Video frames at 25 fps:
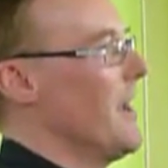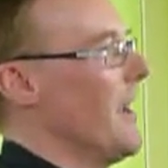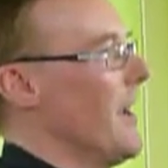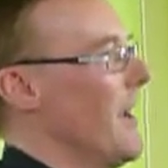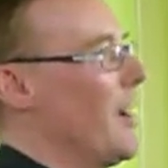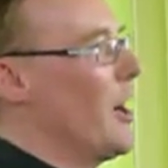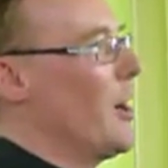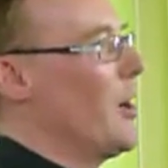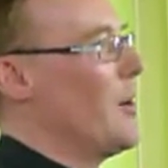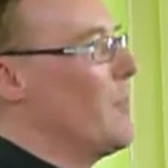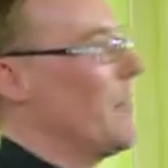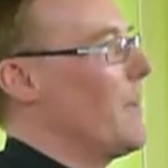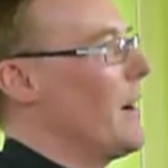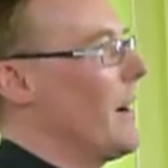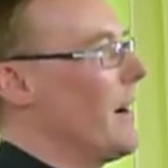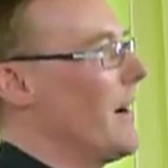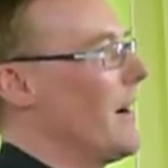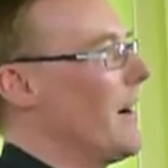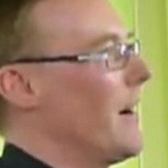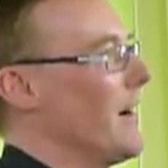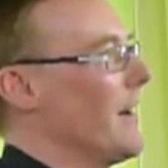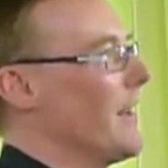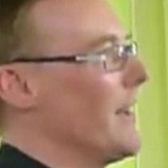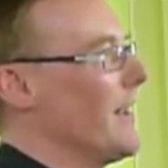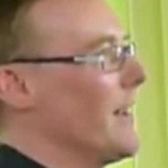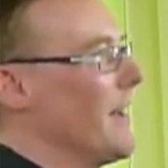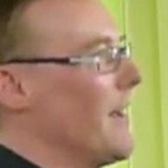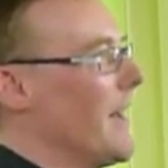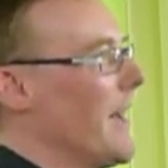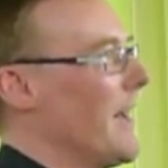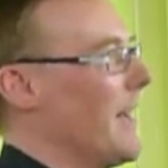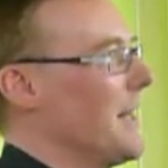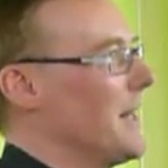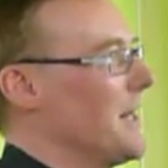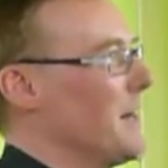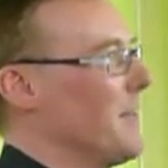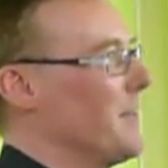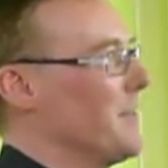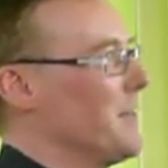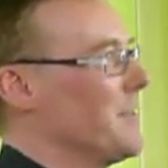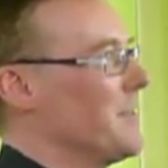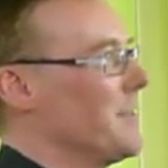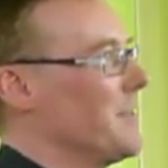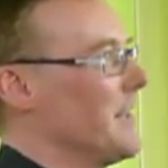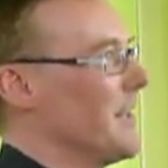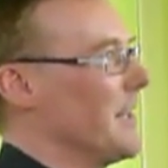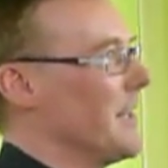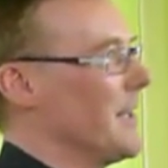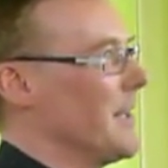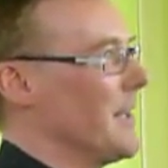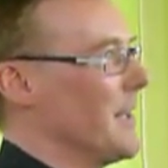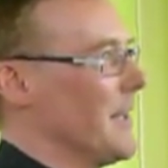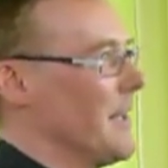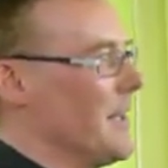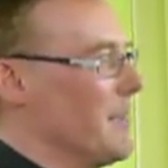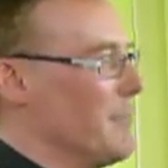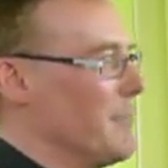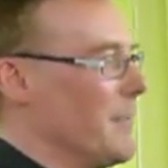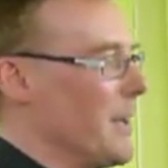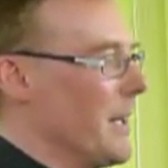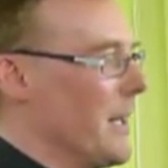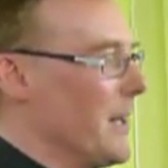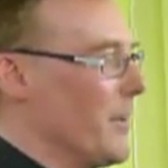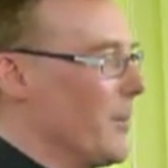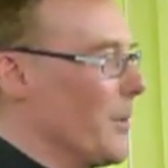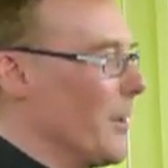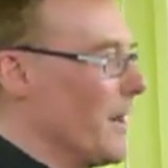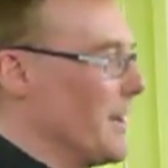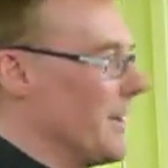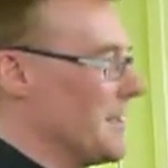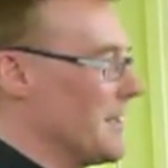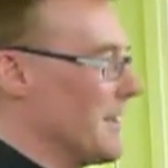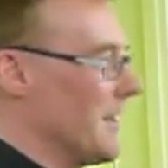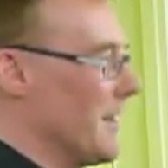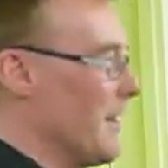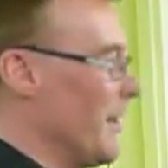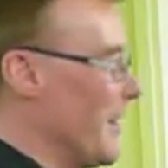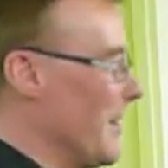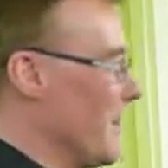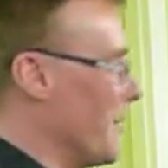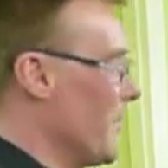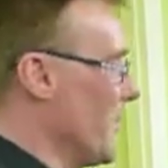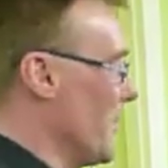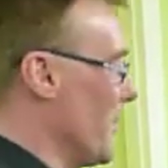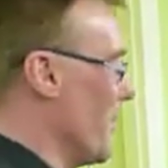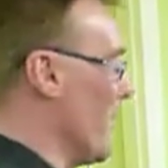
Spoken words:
I had everything in many ways that life could